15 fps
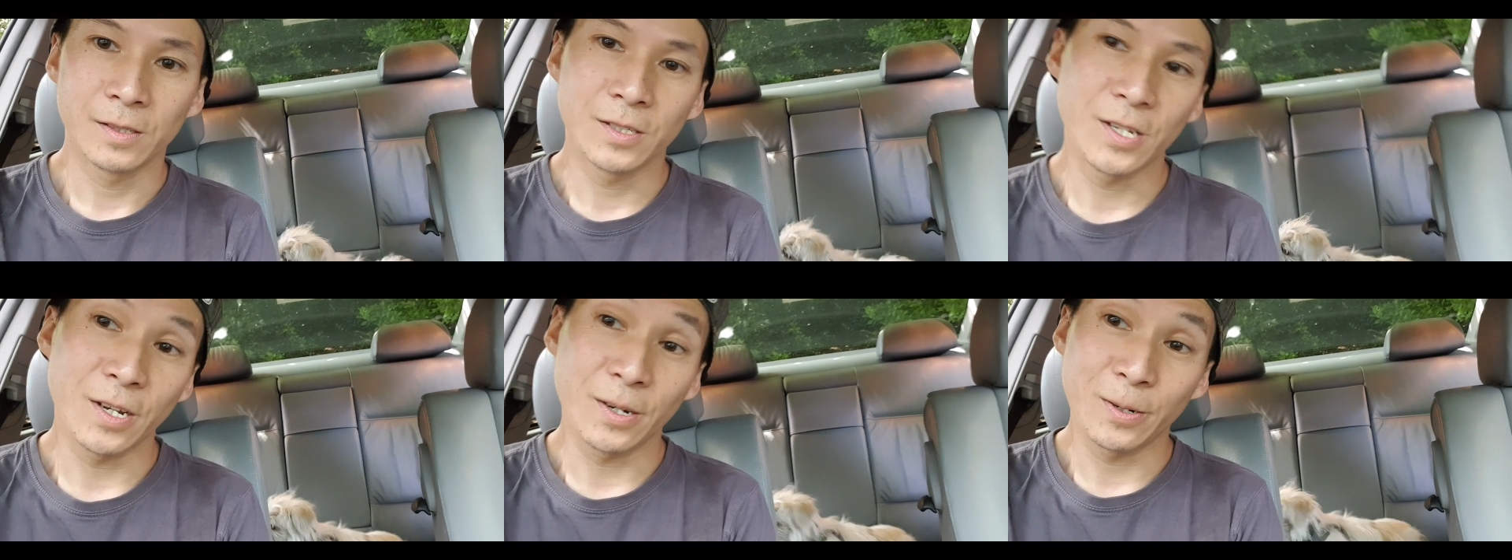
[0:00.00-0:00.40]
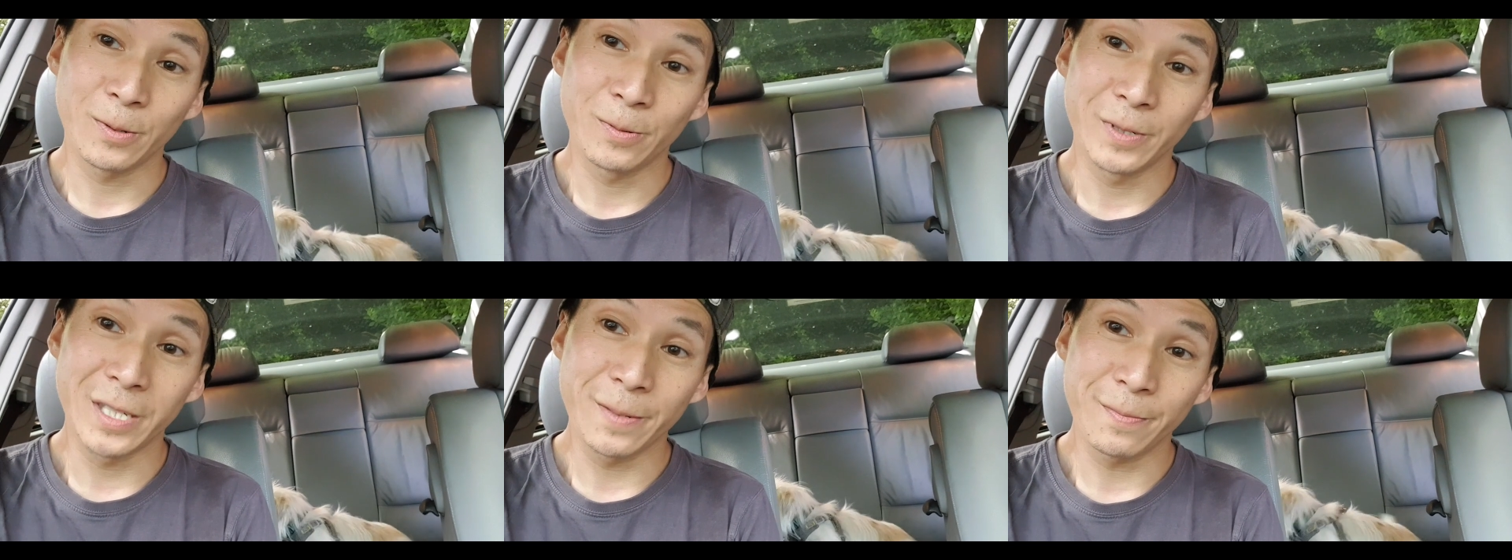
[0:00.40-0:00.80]
So
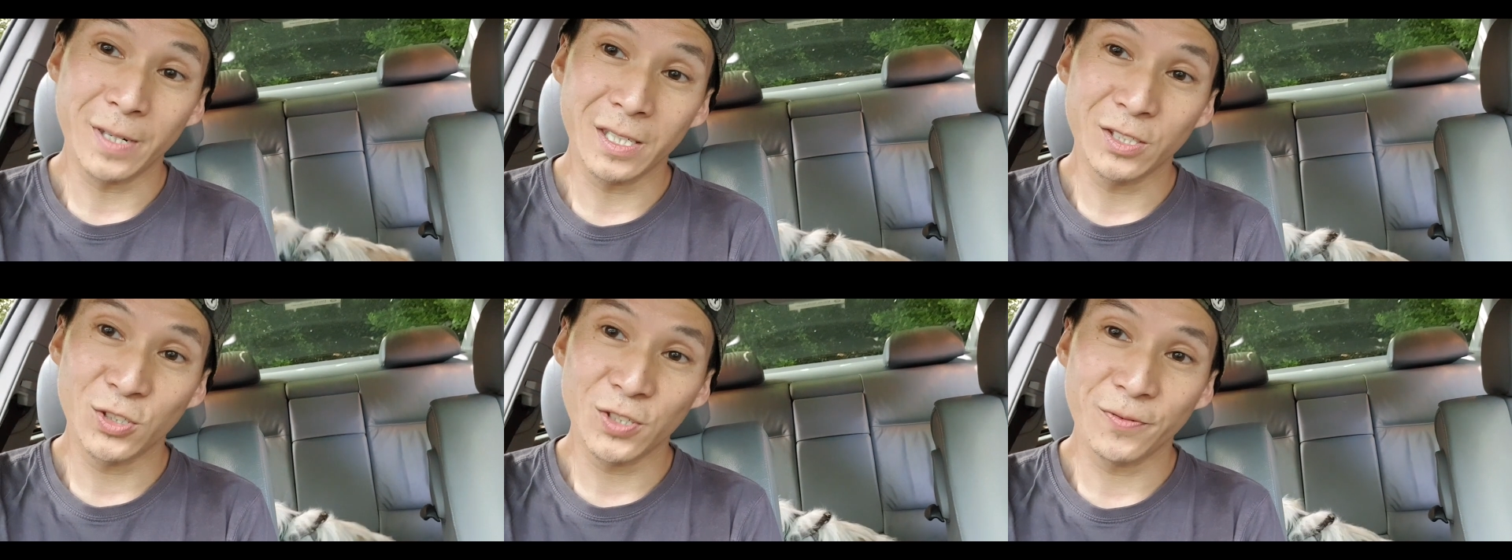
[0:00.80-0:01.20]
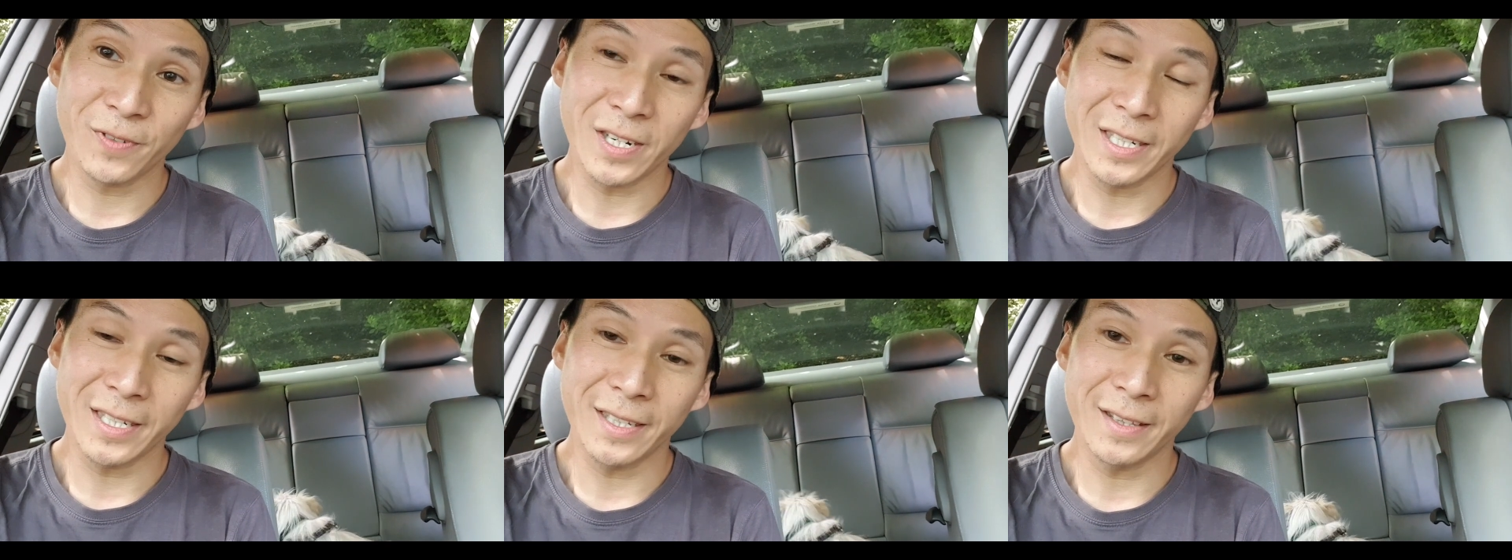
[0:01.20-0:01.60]
we didn't manage to
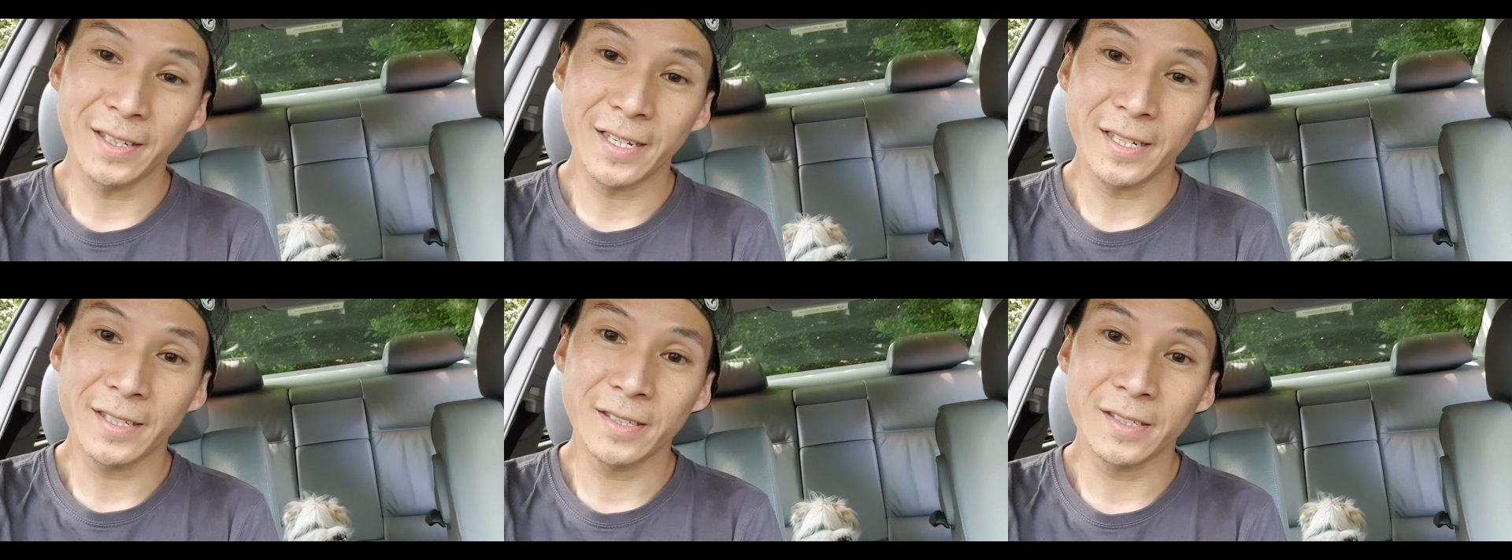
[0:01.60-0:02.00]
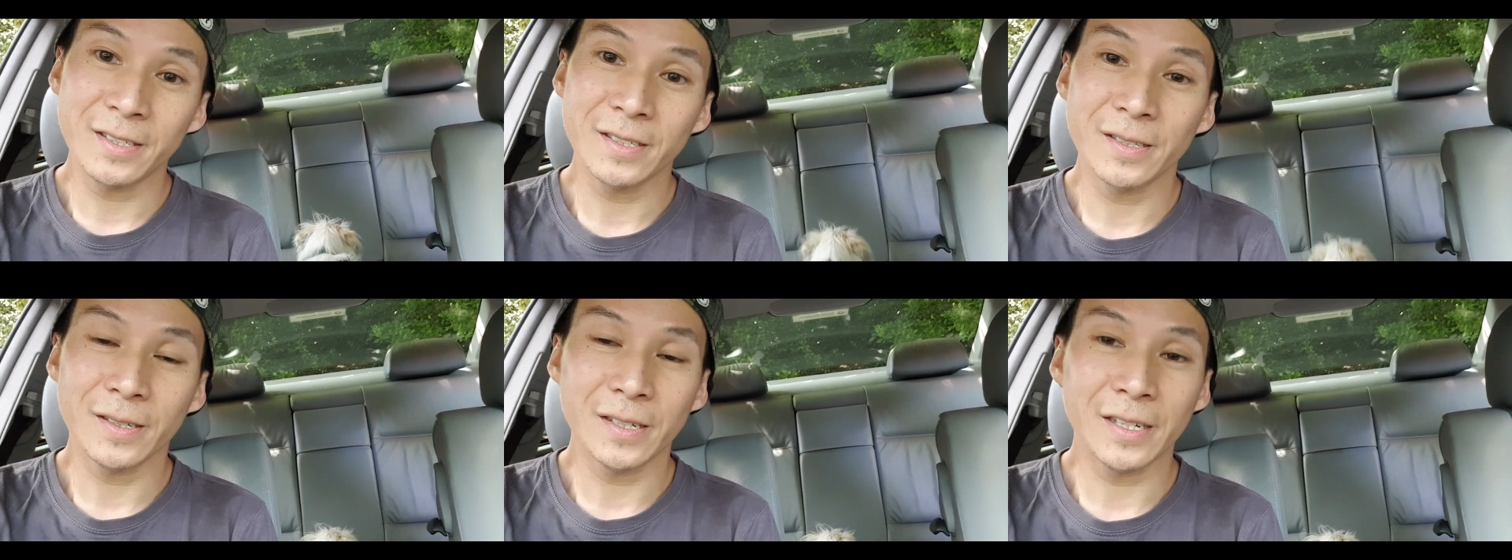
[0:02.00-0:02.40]
find it in the end.
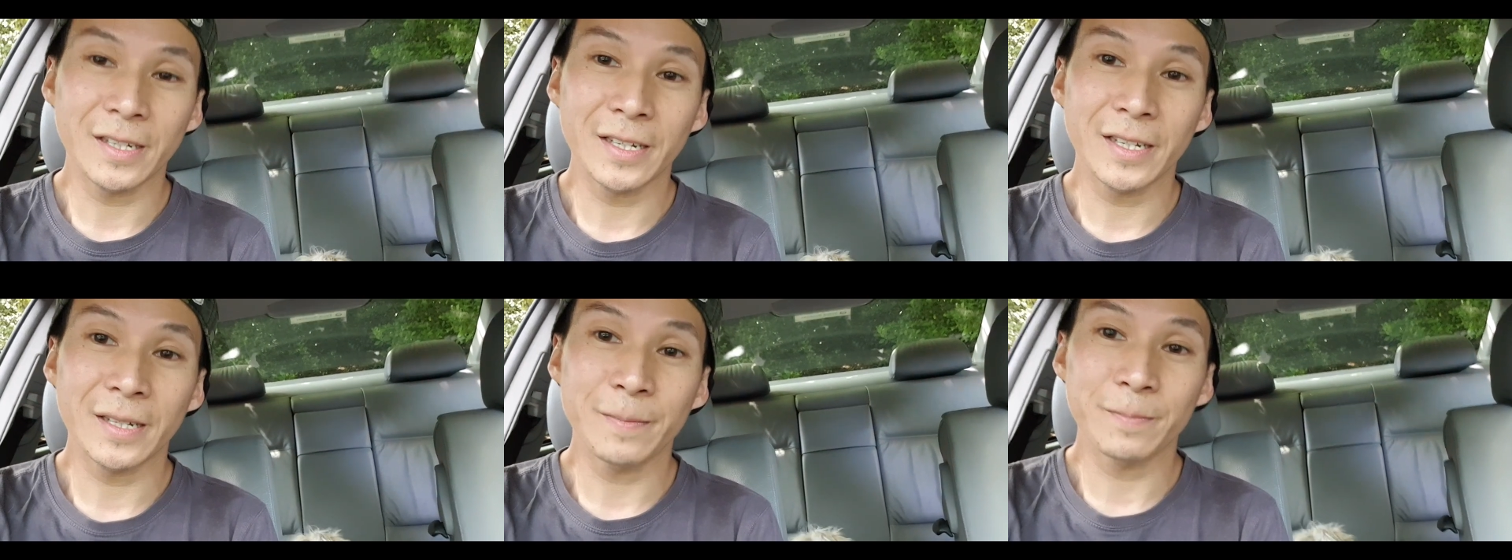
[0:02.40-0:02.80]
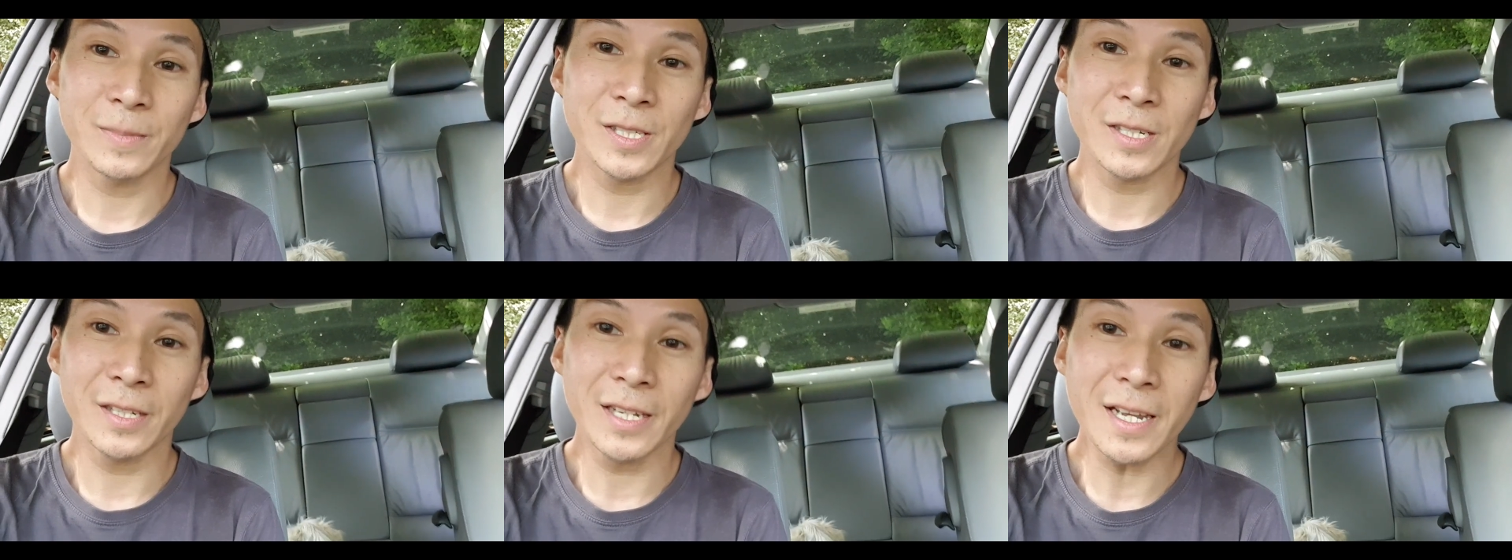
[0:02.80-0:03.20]
Um,
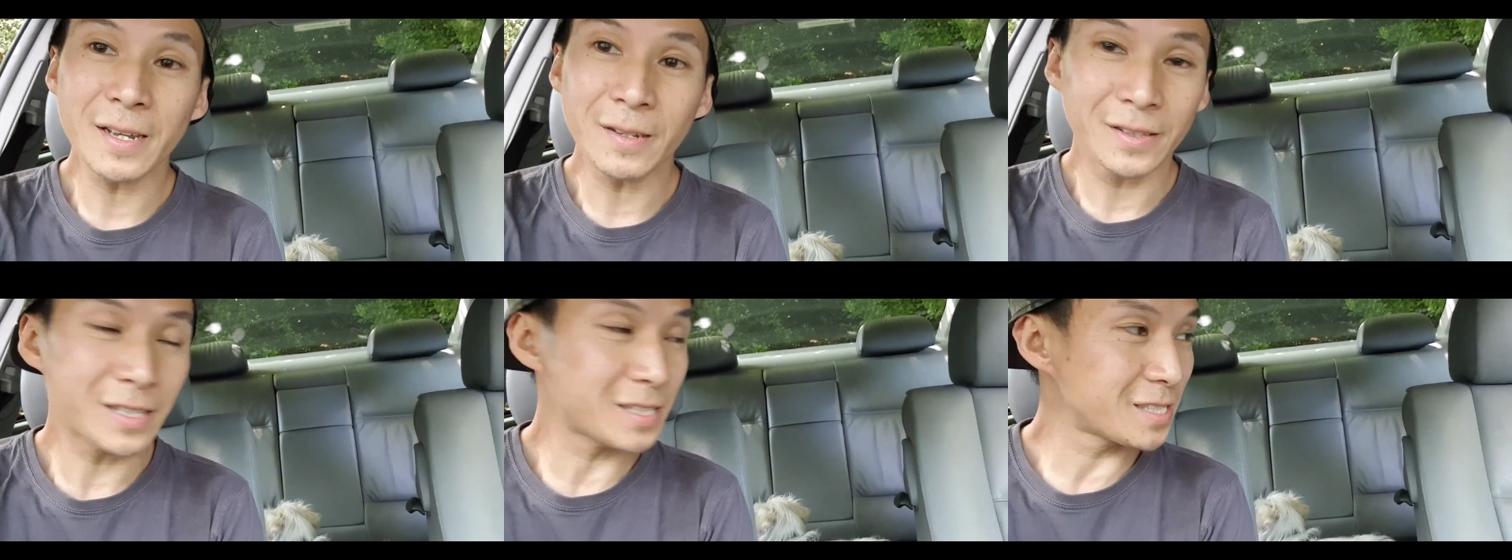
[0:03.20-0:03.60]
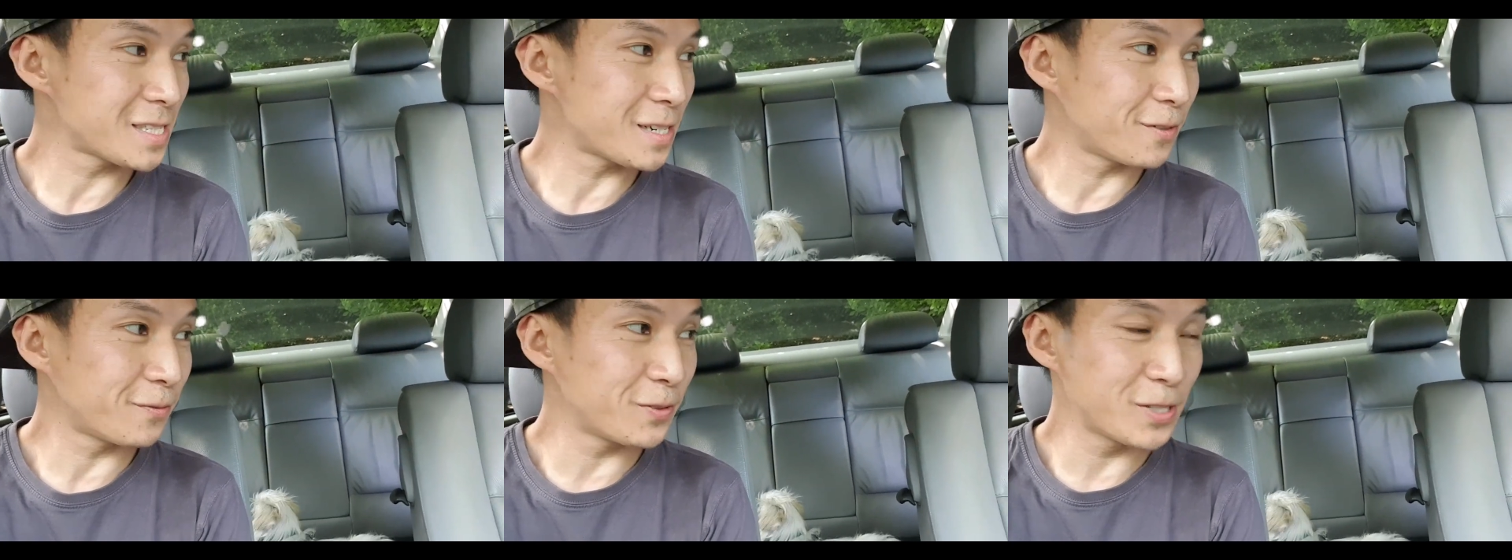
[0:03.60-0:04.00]
so yeah,
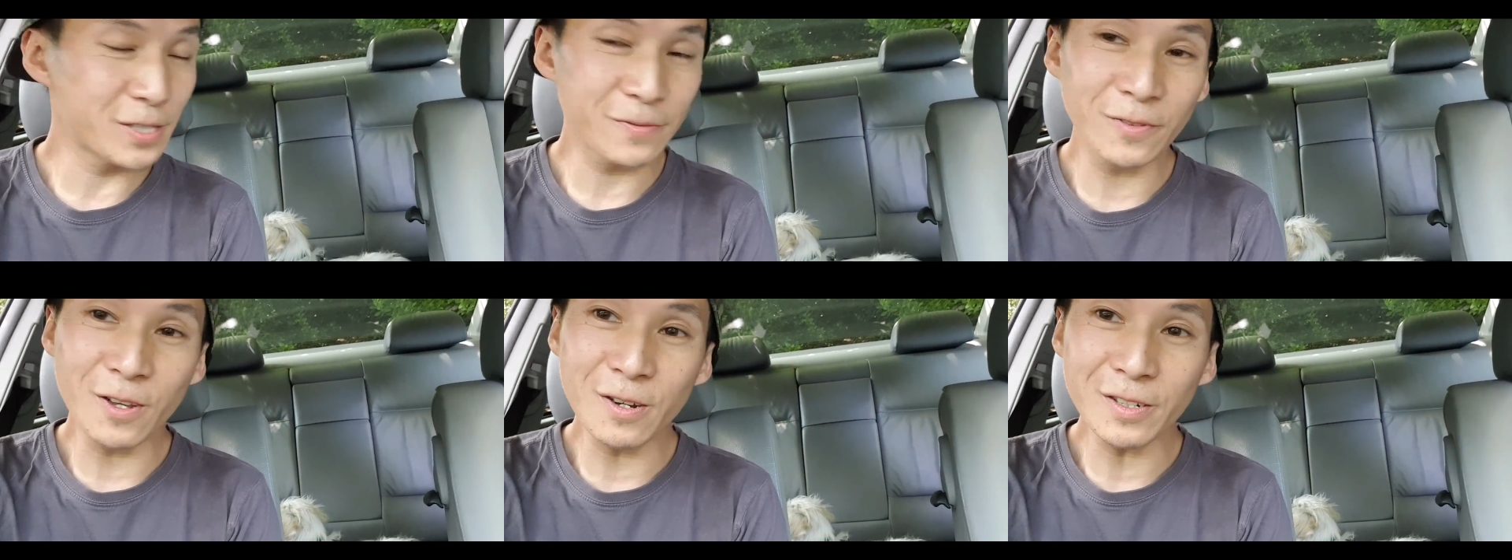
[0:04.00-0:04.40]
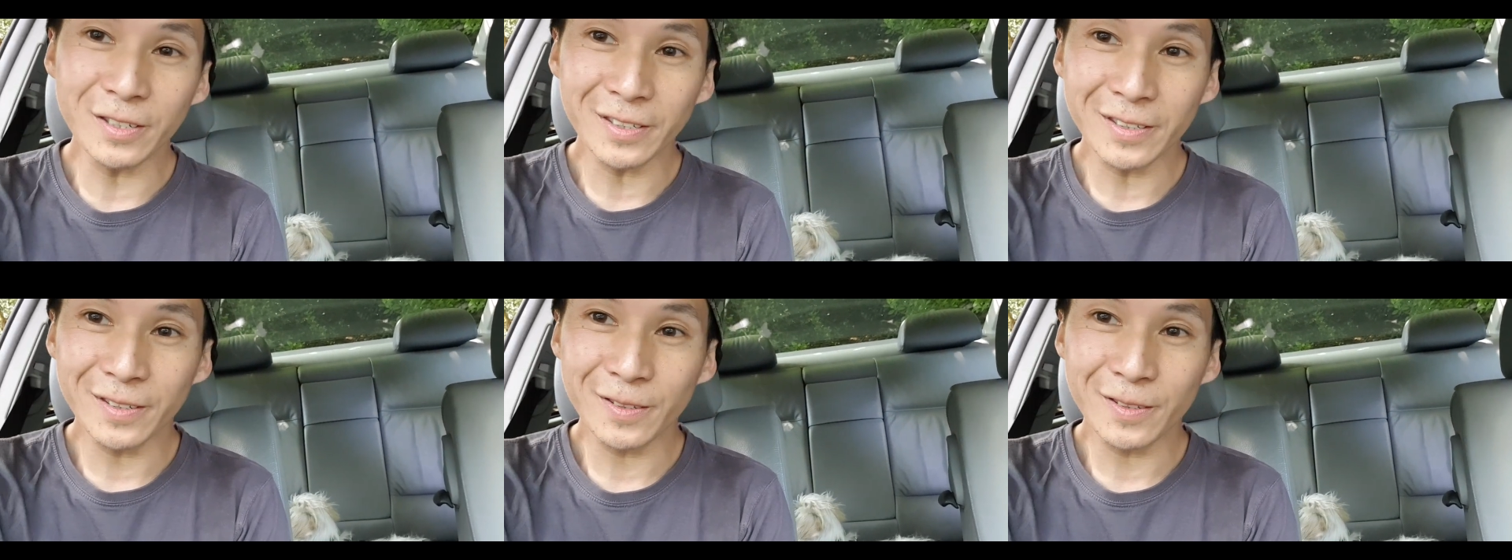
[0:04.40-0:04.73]
that's our first vlog.